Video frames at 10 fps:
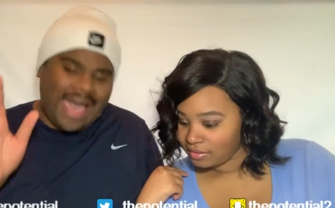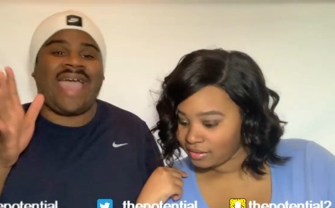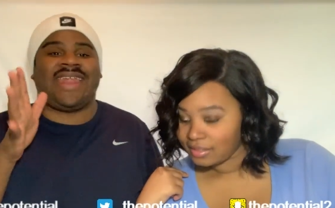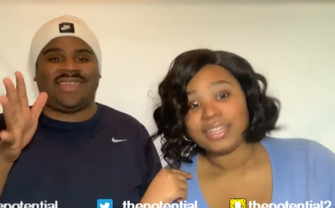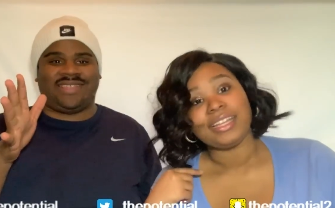
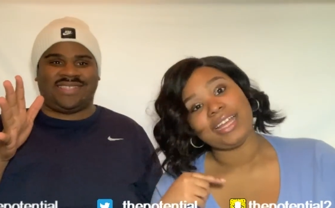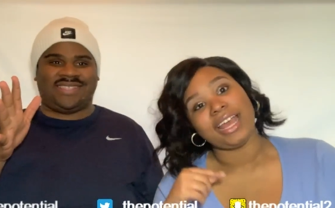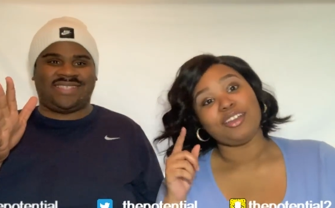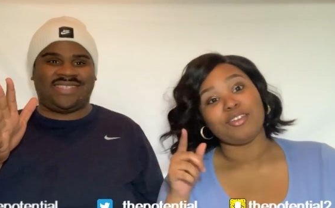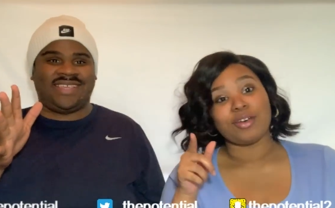Speaker 1: guidance.
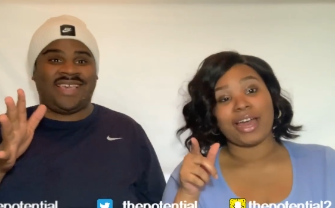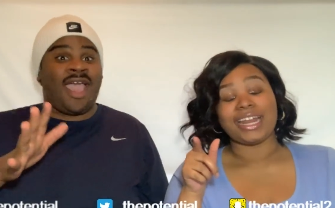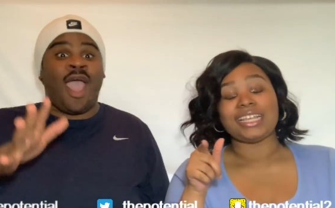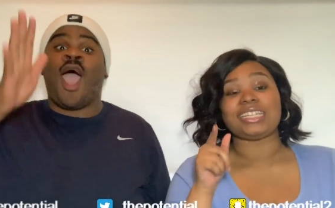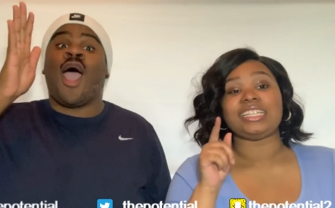Yeah, no
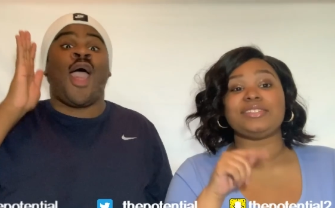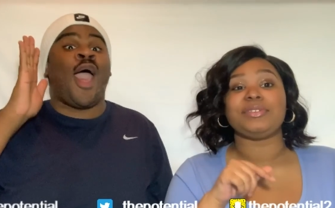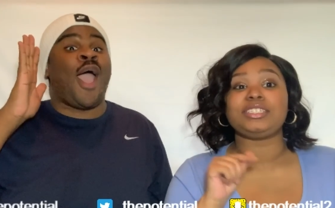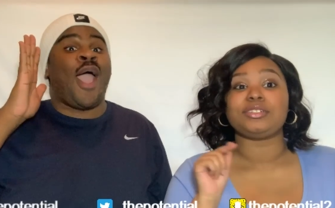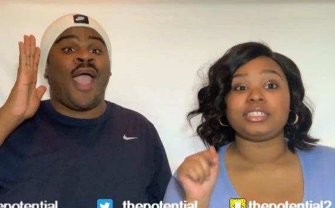guidance, and
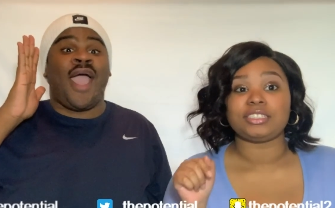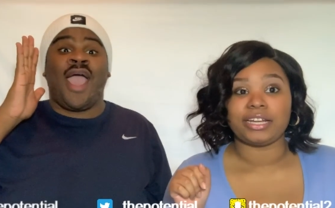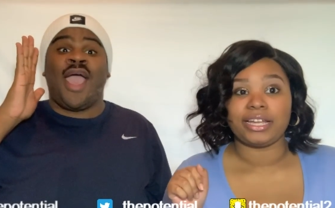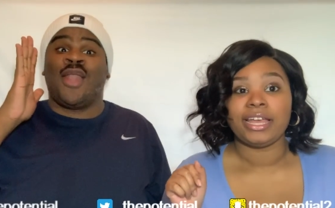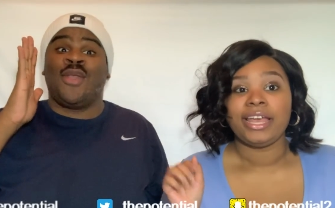it's featuring
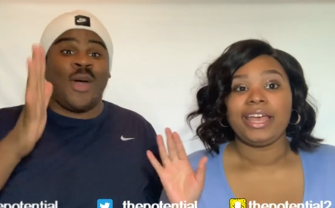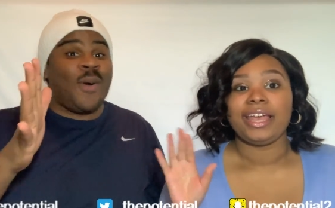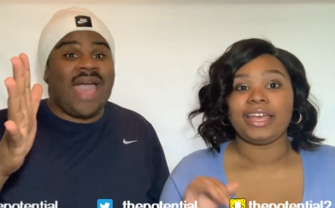Drake. No